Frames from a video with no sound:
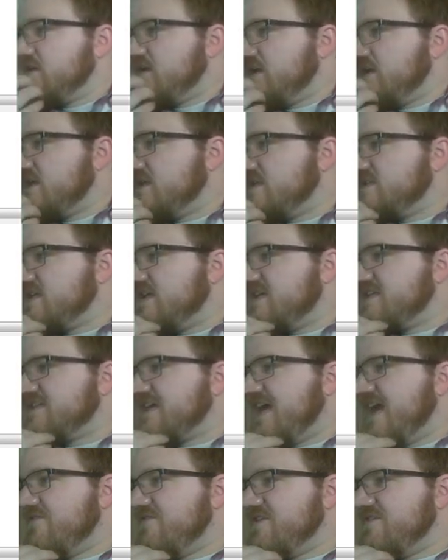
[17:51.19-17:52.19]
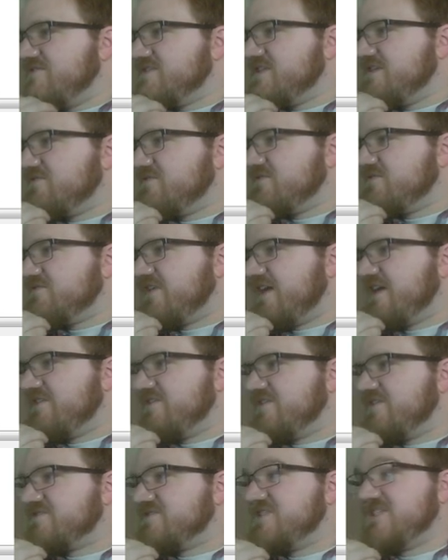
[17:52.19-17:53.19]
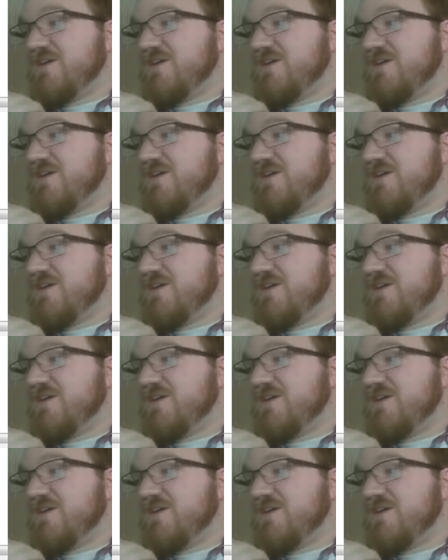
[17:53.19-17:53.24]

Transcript: Kenneth says, I haven't used Eagle in 5 years.